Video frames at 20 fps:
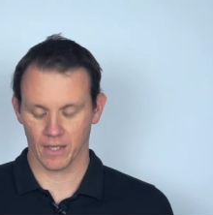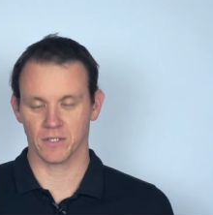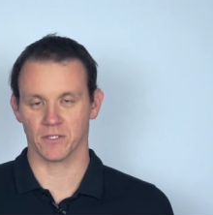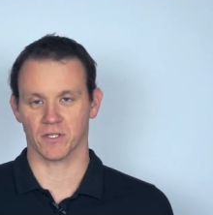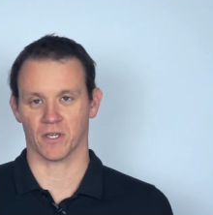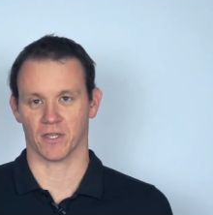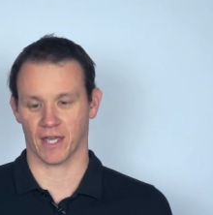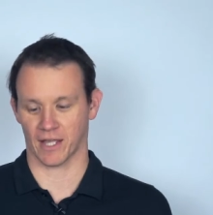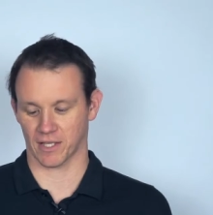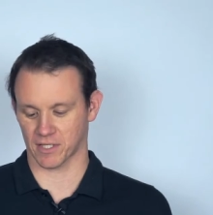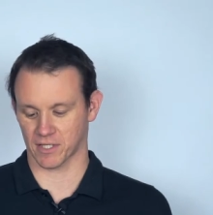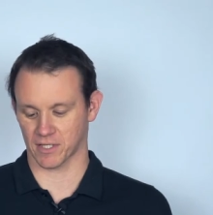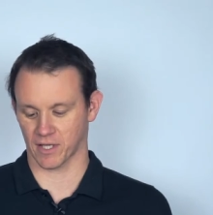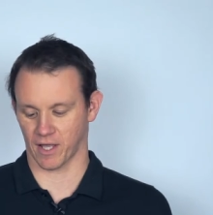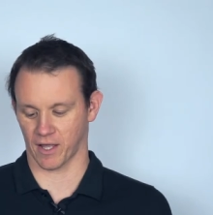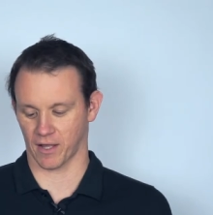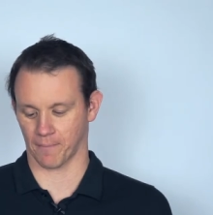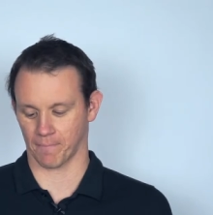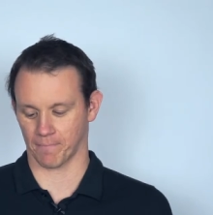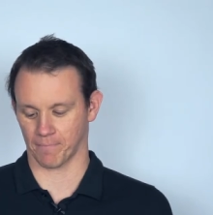So that's
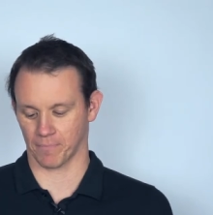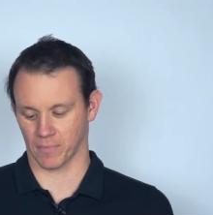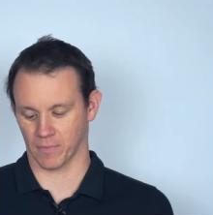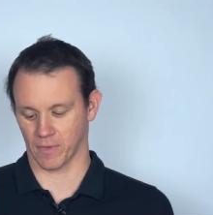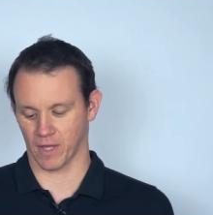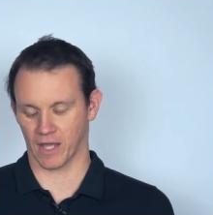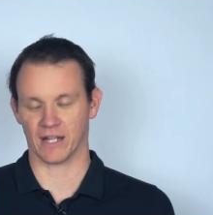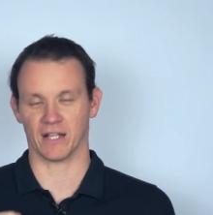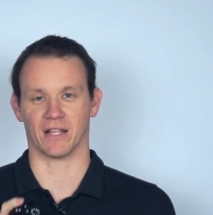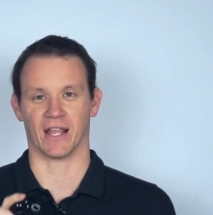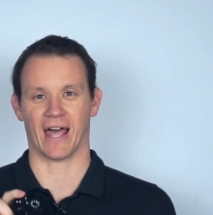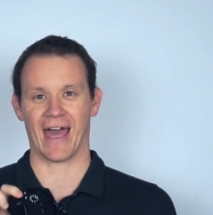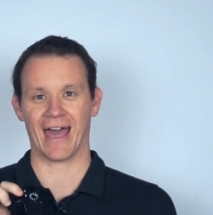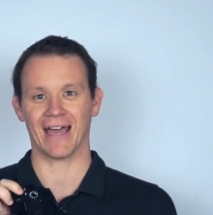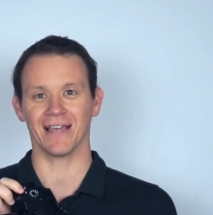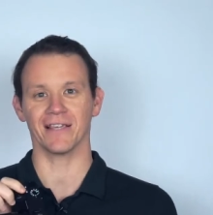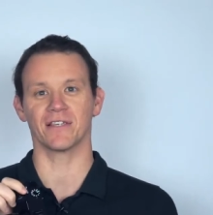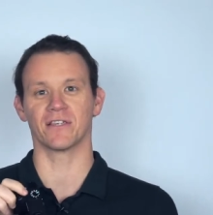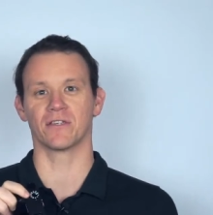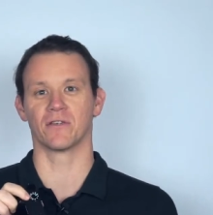um, a little
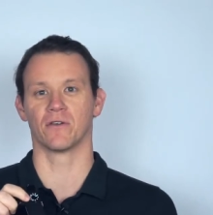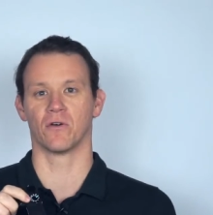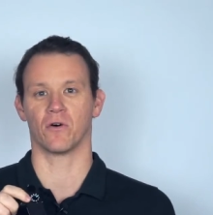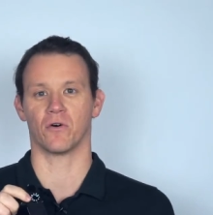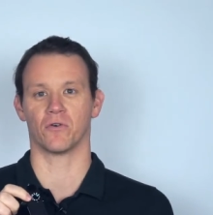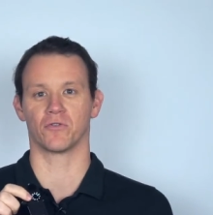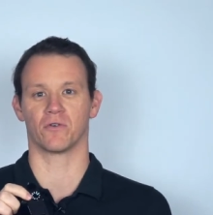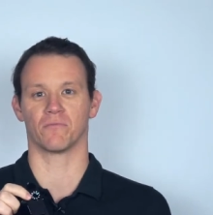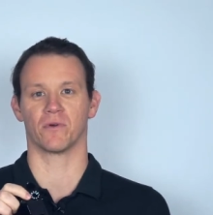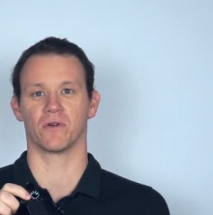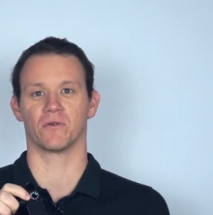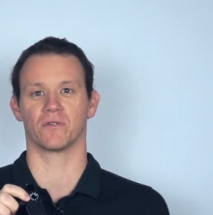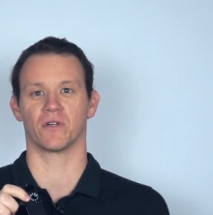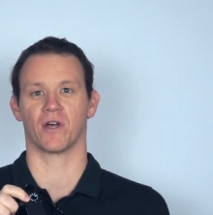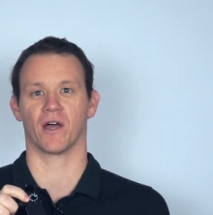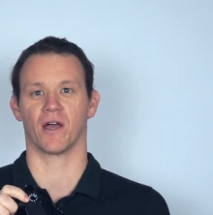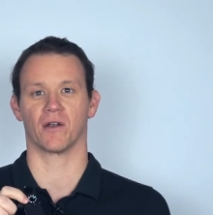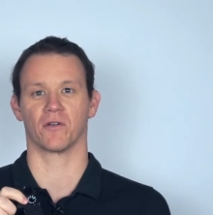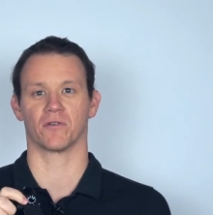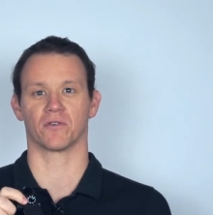S on your mode
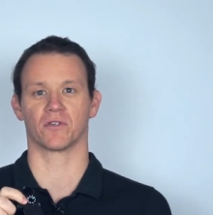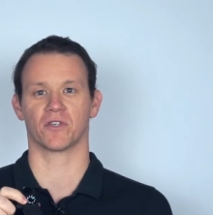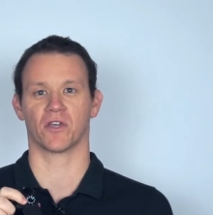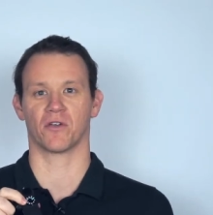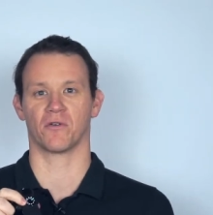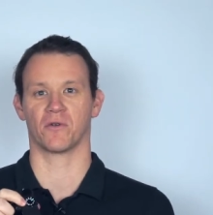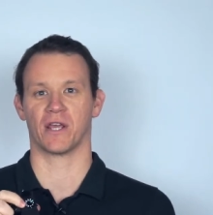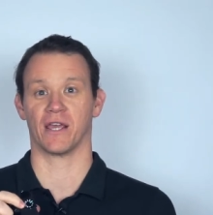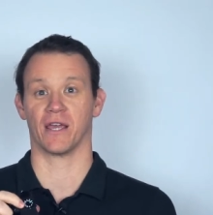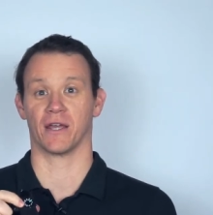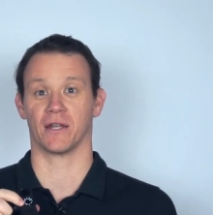dial on Sony